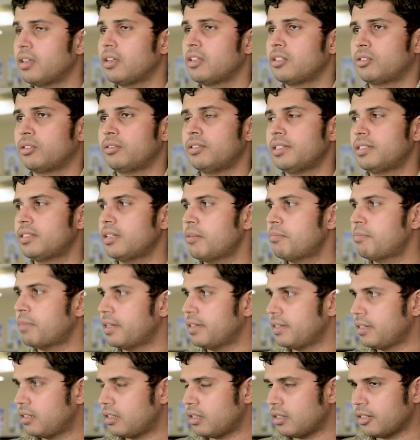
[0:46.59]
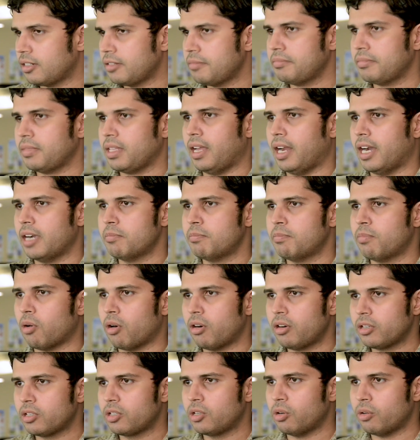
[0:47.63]
So Disha Panicker had
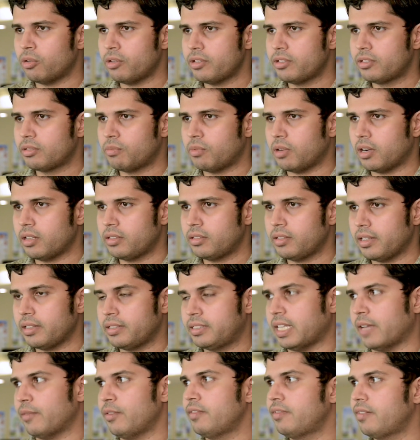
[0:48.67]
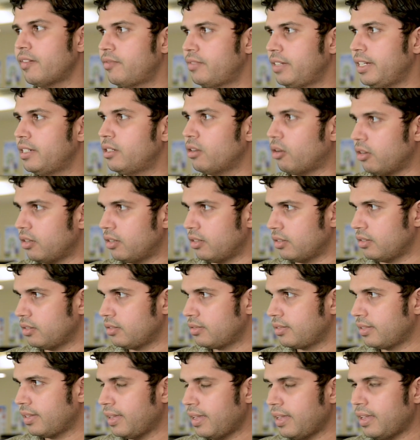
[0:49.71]
bought goods worth
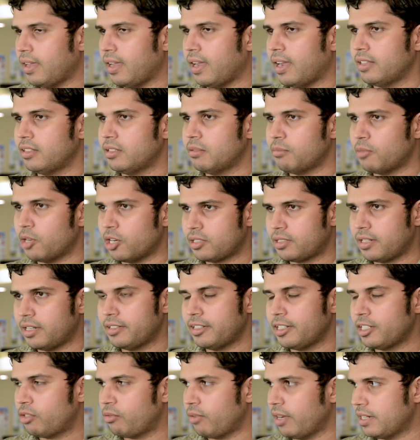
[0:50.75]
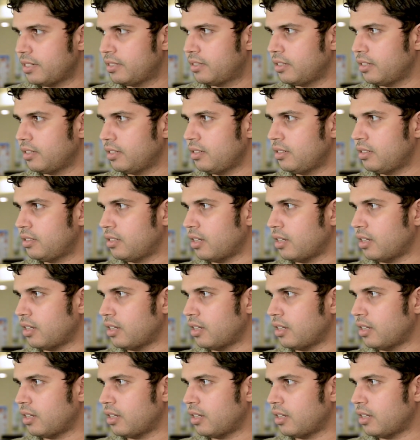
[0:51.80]
$750 and the merchant in question mm-hmm.